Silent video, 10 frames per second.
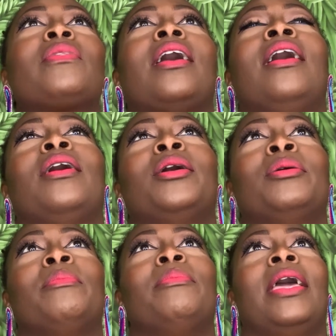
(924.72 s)

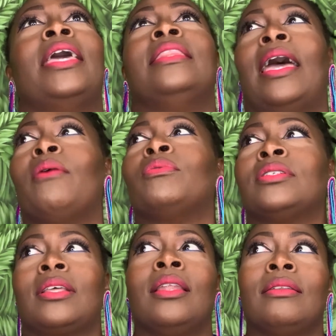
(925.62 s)
and that was
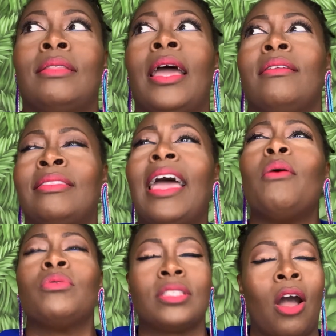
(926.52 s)

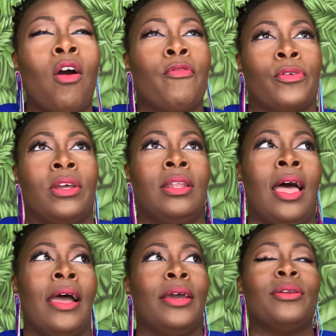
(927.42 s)
offered a
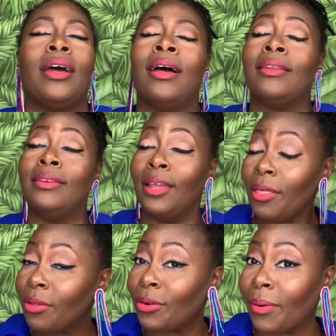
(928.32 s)
lot.
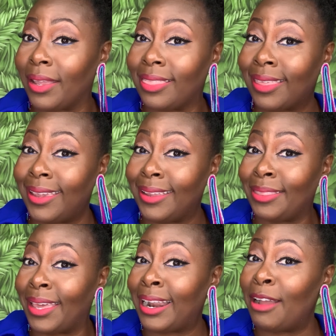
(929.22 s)
Another great thing
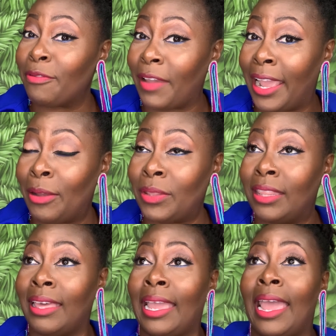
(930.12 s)
that I found that
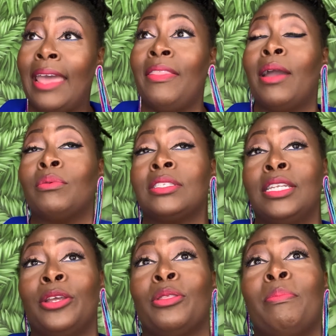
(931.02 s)
they had that was
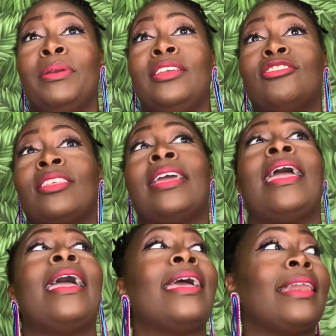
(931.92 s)
near the beach, they
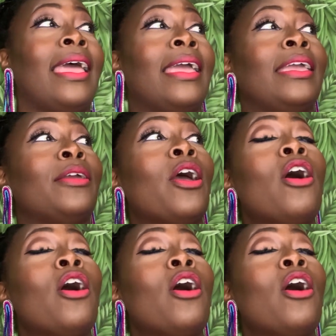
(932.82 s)
had a